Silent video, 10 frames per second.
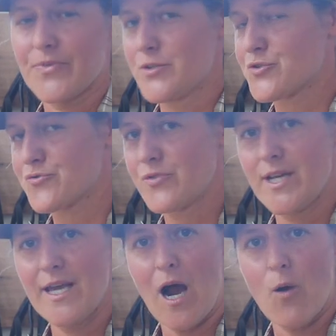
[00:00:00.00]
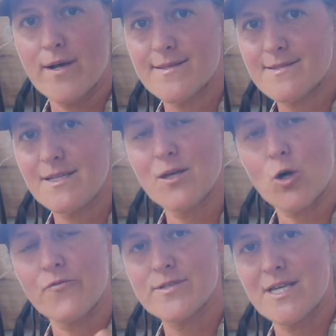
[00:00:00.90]
That's really how I see the
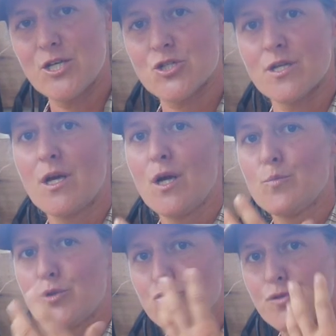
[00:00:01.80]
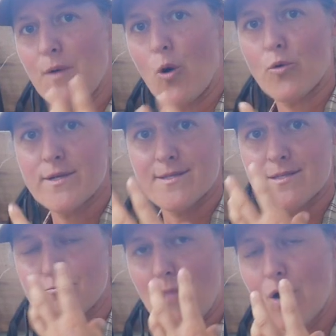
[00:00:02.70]
conversation between my
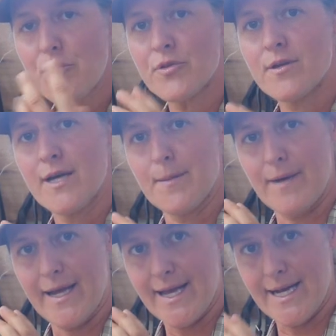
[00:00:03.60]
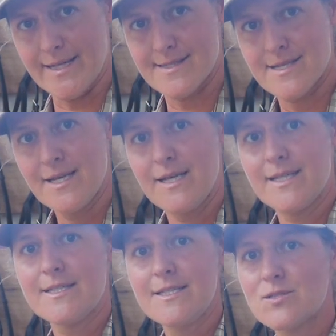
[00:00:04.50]
horse's mouth and my hands.
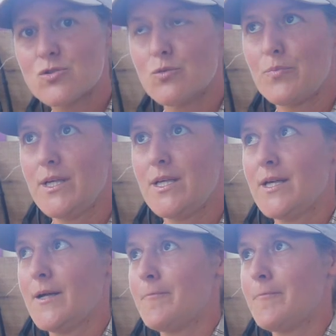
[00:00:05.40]
It needs to be